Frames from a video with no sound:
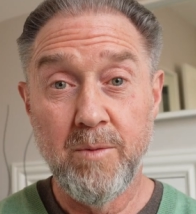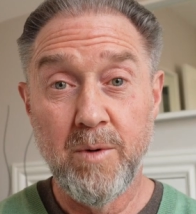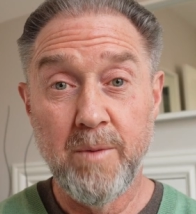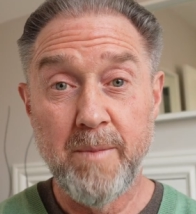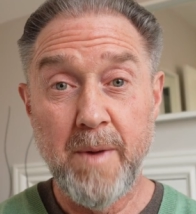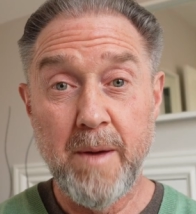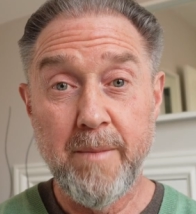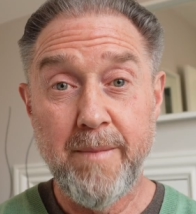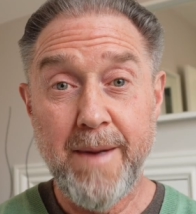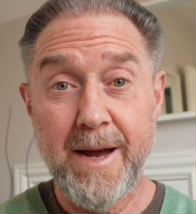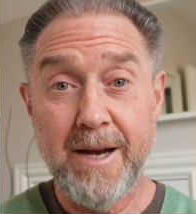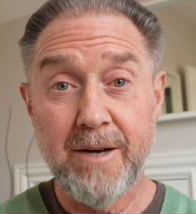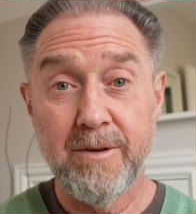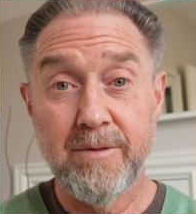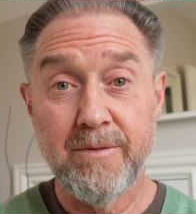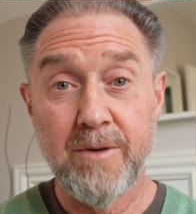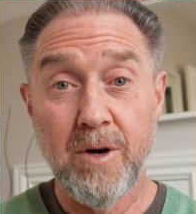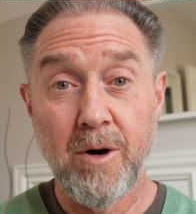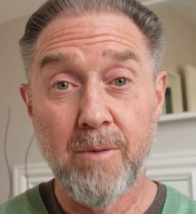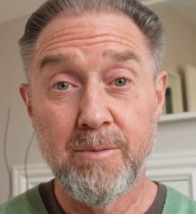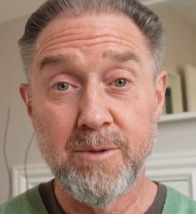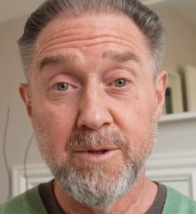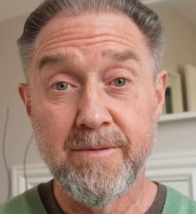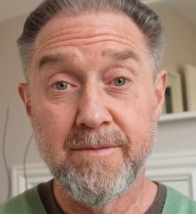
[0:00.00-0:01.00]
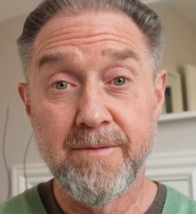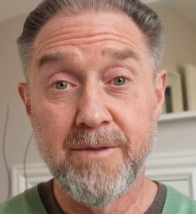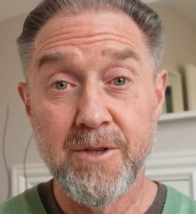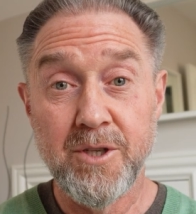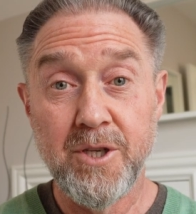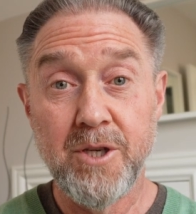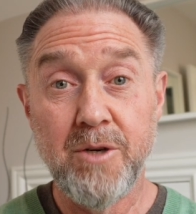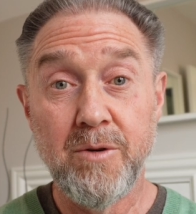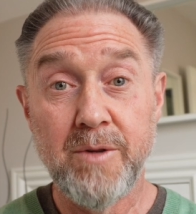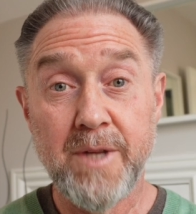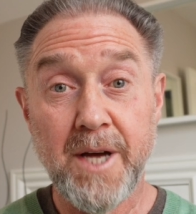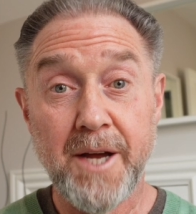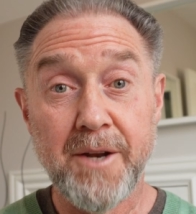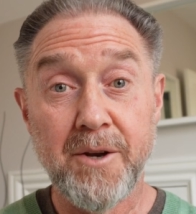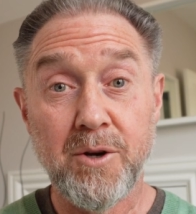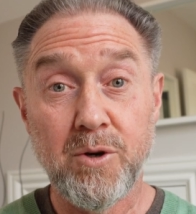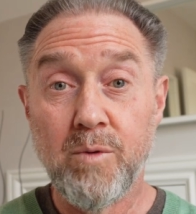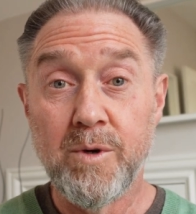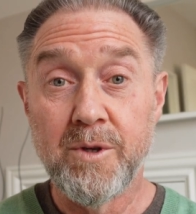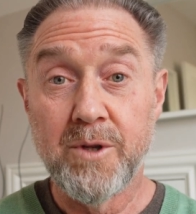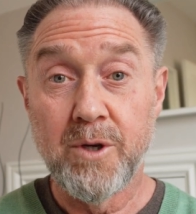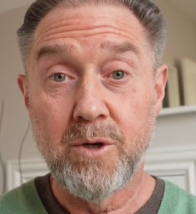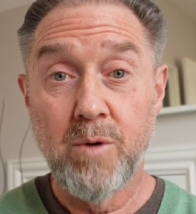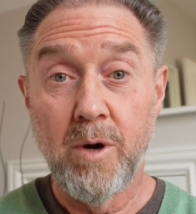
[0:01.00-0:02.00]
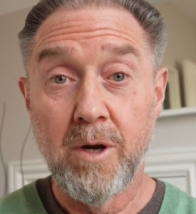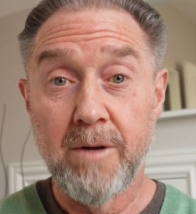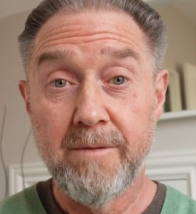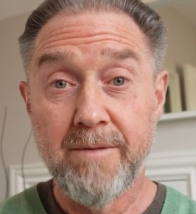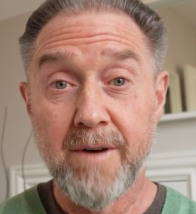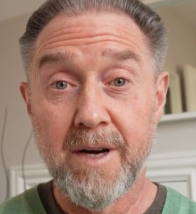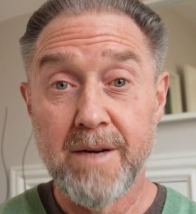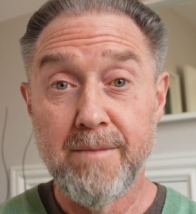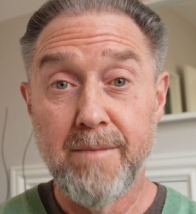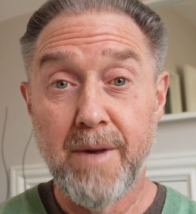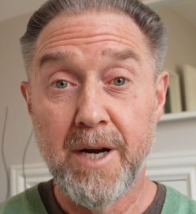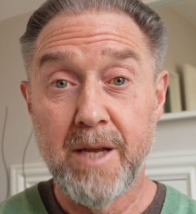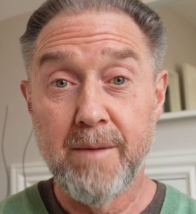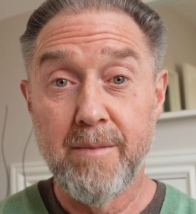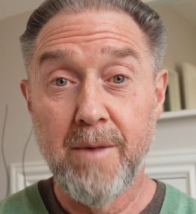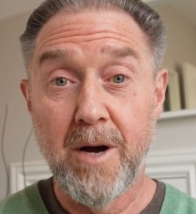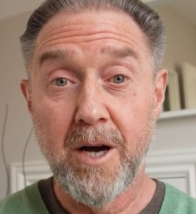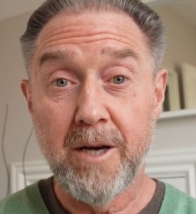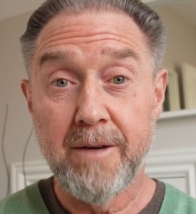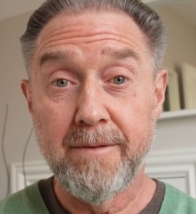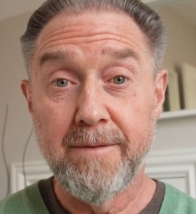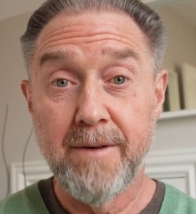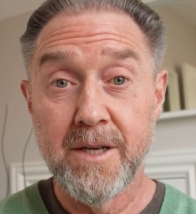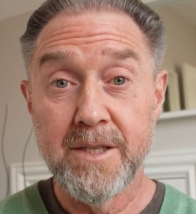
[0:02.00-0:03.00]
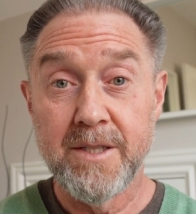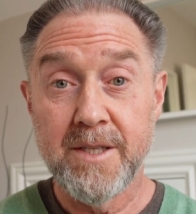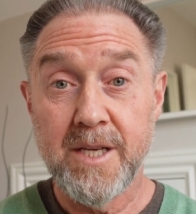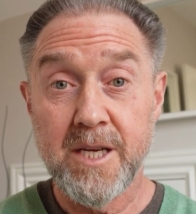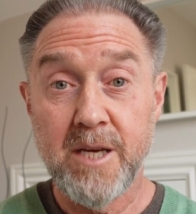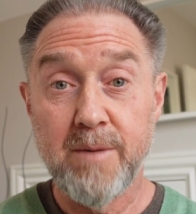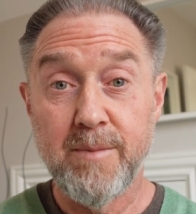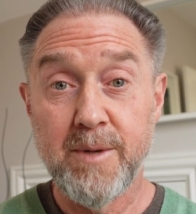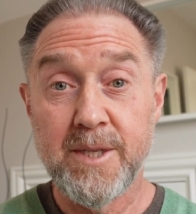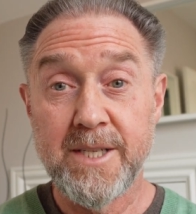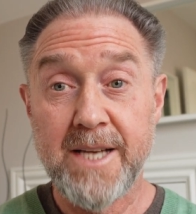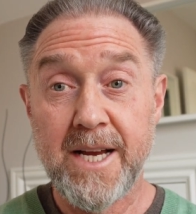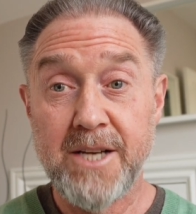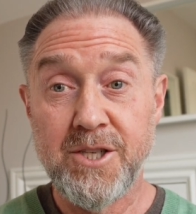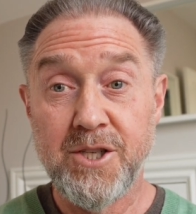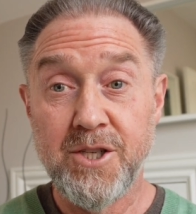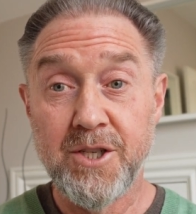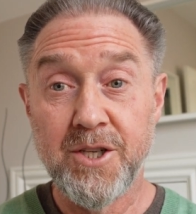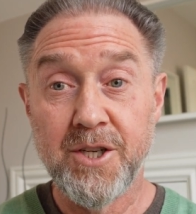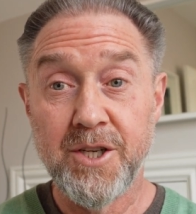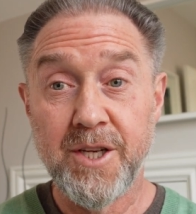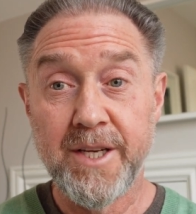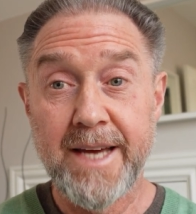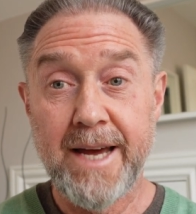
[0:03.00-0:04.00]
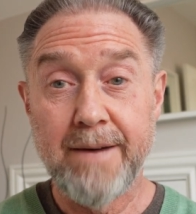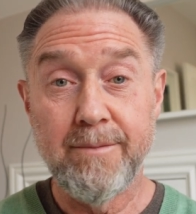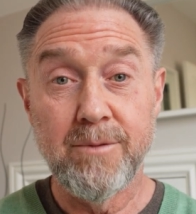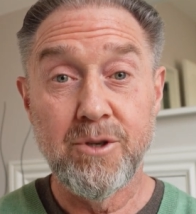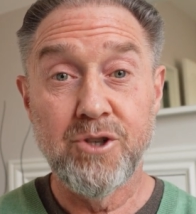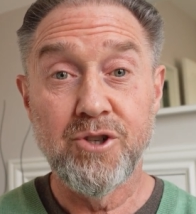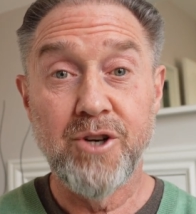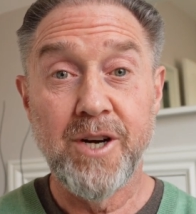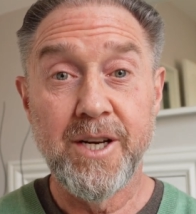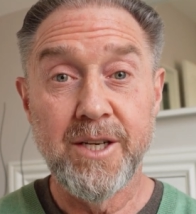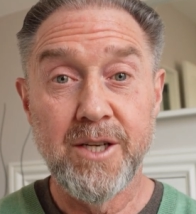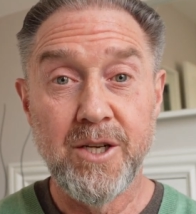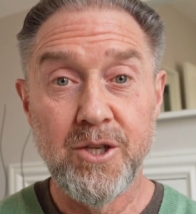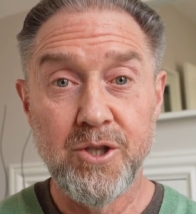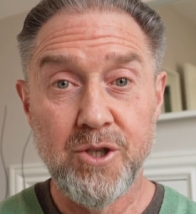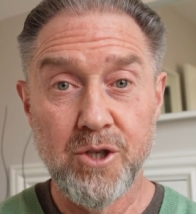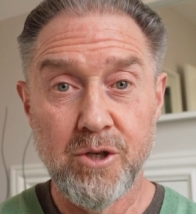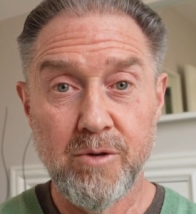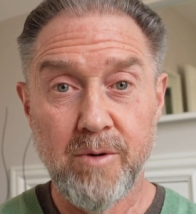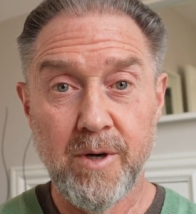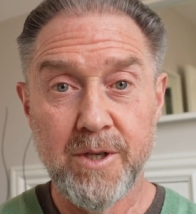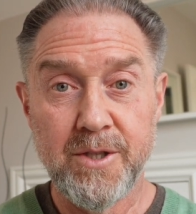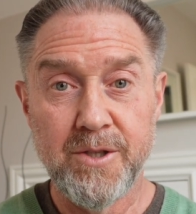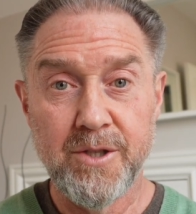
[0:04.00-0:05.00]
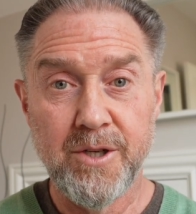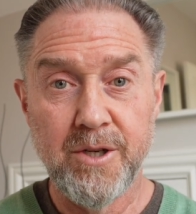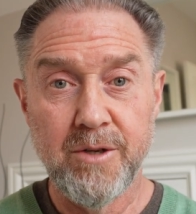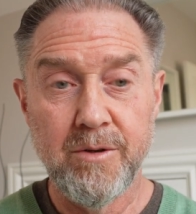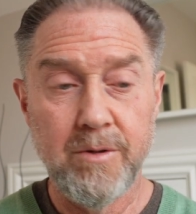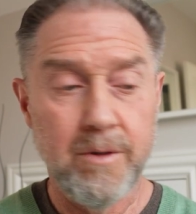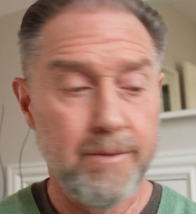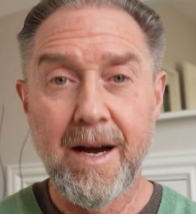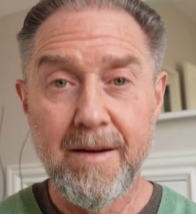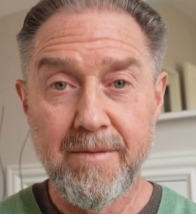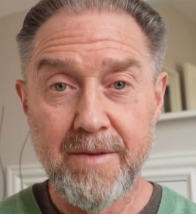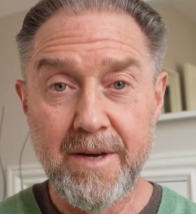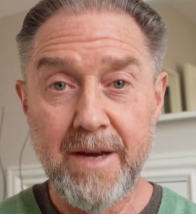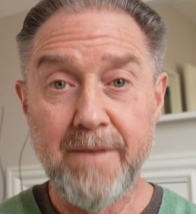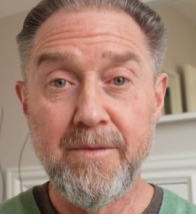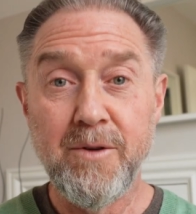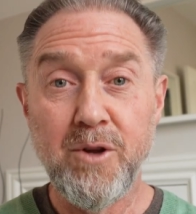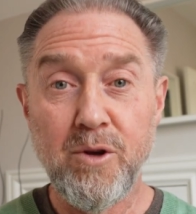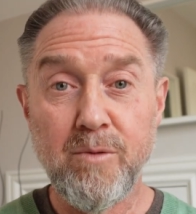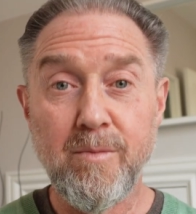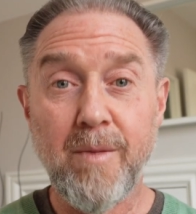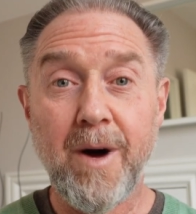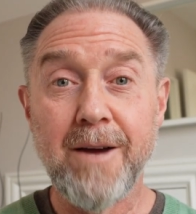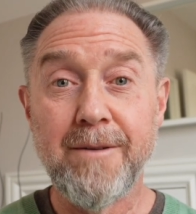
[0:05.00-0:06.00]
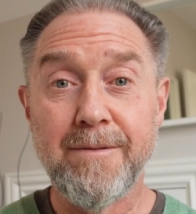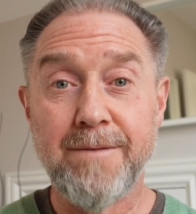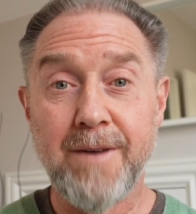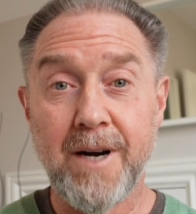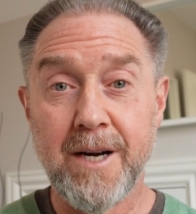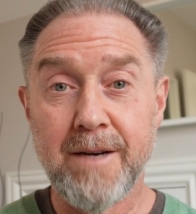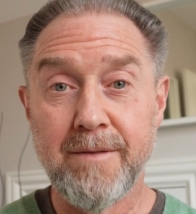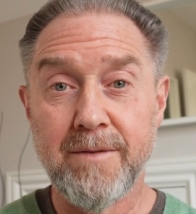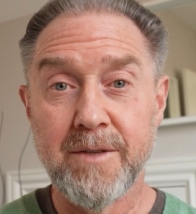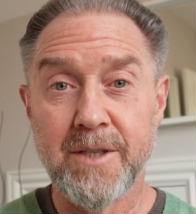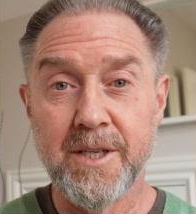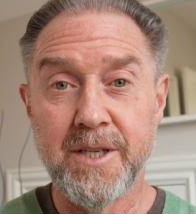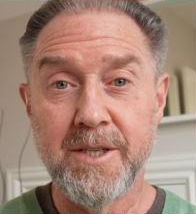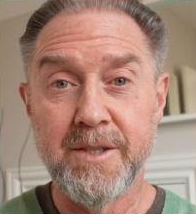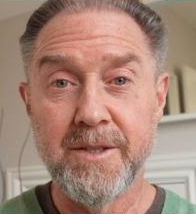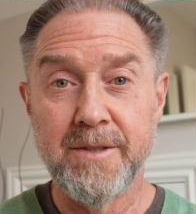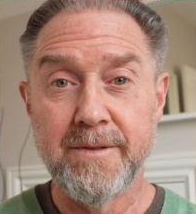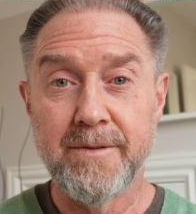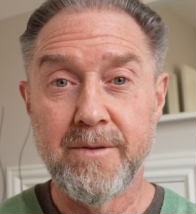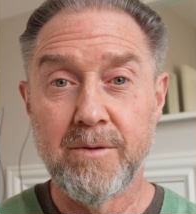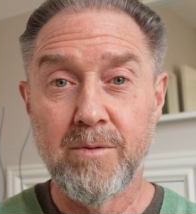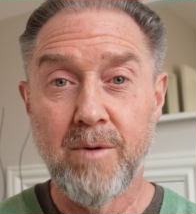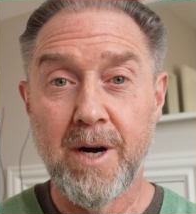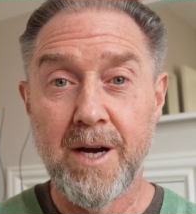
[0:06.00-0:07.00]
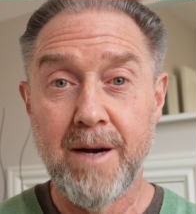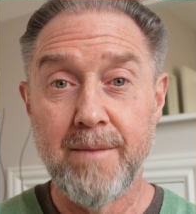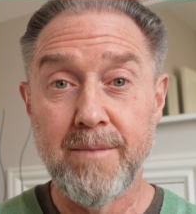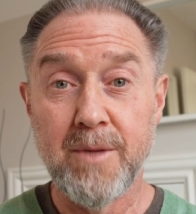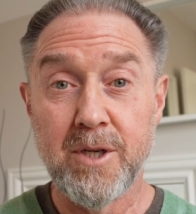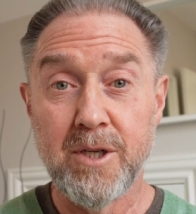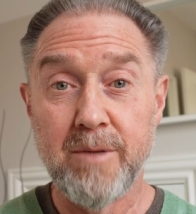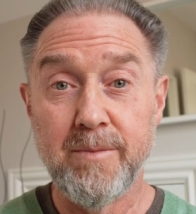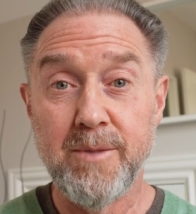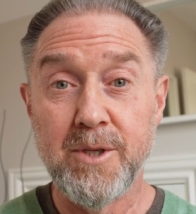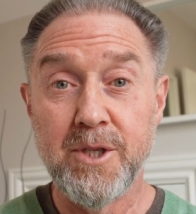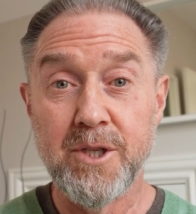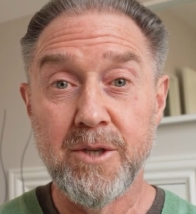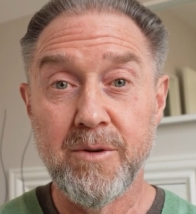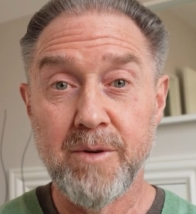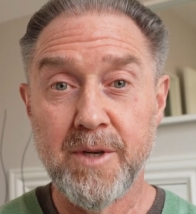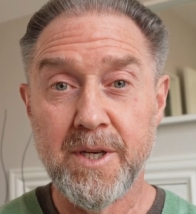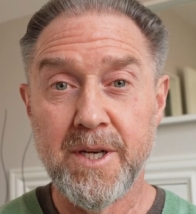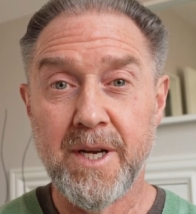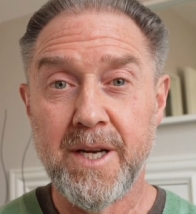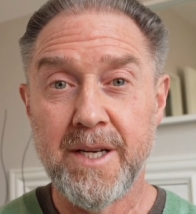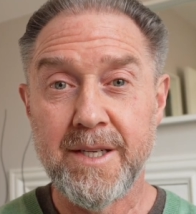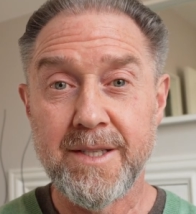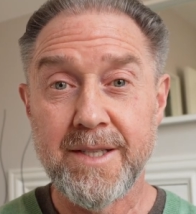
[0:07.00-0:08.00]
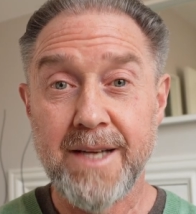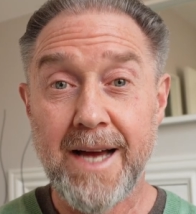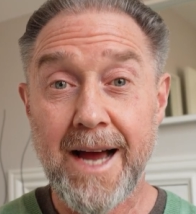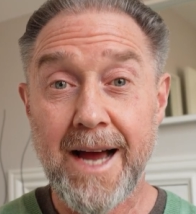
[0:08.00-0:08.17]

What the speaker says: would be a better option for you than with the qualified money market funds that you're potentially going to get with Trading 212. I've given you my 5 reasons for why I'm going to be doing this.